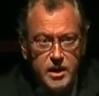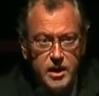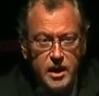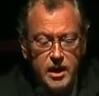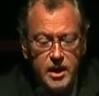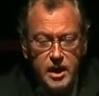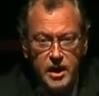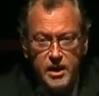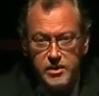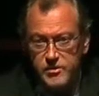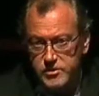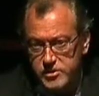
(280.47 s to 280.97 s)

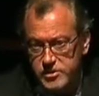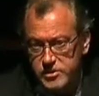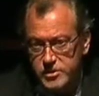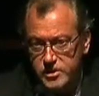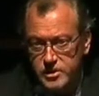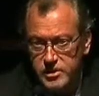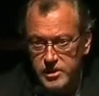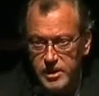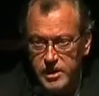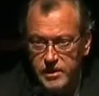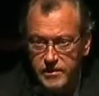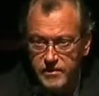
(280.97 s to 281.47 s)
And I
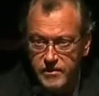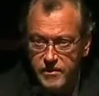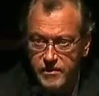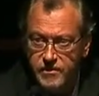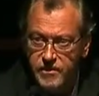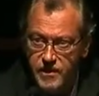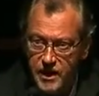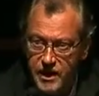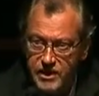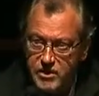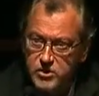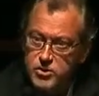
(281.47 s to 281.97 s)
understood then
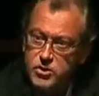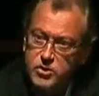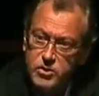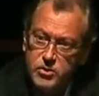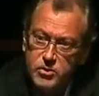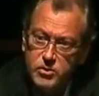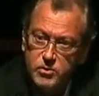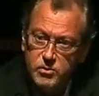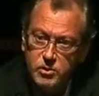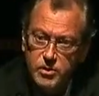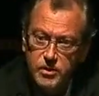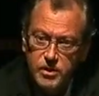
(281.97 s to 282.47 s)
that they
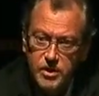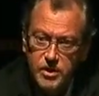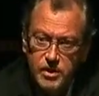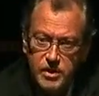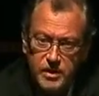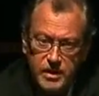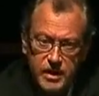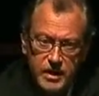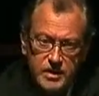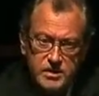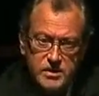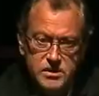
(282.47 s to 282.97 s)
too were there
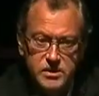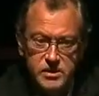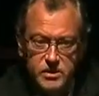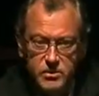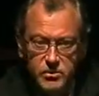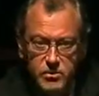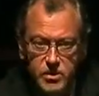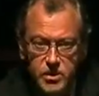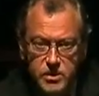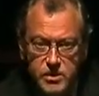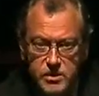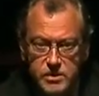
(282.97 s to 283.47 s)
against their
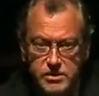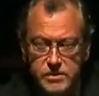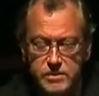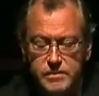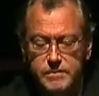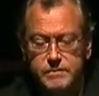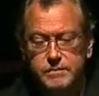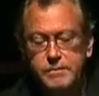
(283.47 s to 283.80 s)
wills.